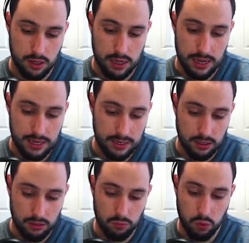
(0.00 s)
A
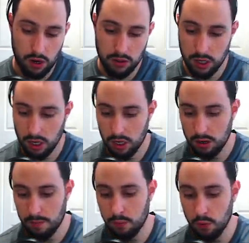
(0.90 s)
wild card,
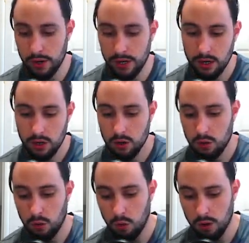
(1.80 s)
Boyd
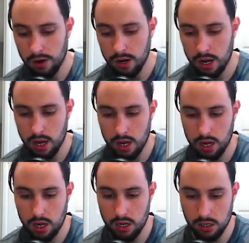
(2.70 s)

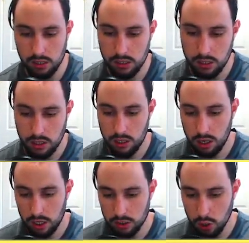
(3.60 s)
Cordner.
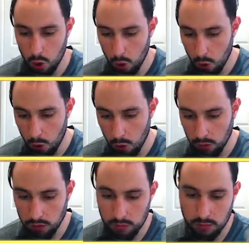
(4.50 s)
Let's go,
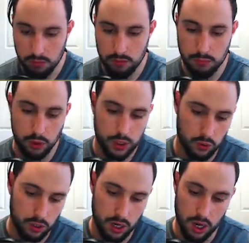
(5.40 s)
Boyd
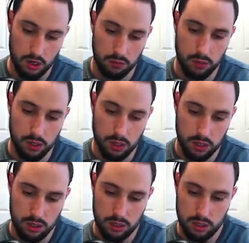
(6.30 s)
Cordner. What a
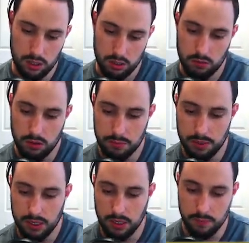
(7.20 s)
what a
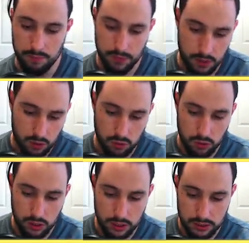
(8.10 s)
player.
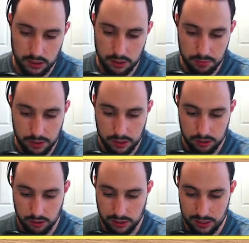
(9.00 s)
Cordner is an
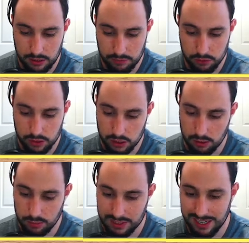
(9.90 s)
inspirational leader for his
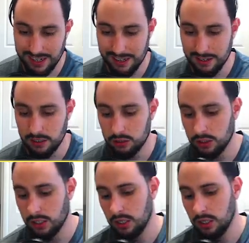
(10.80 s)
club, state, and country.